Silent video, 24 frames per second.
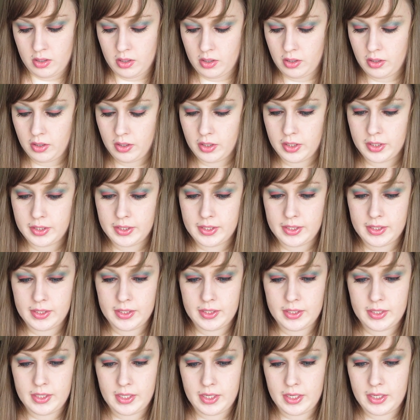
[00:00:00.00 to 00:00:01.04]
Let's
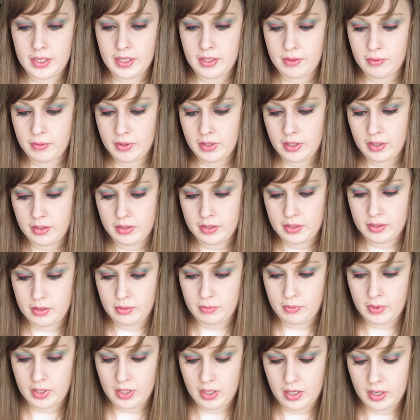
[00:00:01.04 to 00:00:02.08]
see, what else do
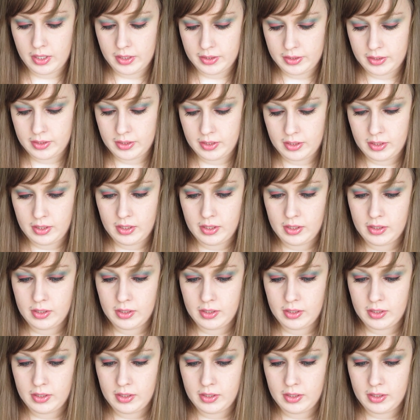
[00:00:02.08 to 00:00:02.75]
we got?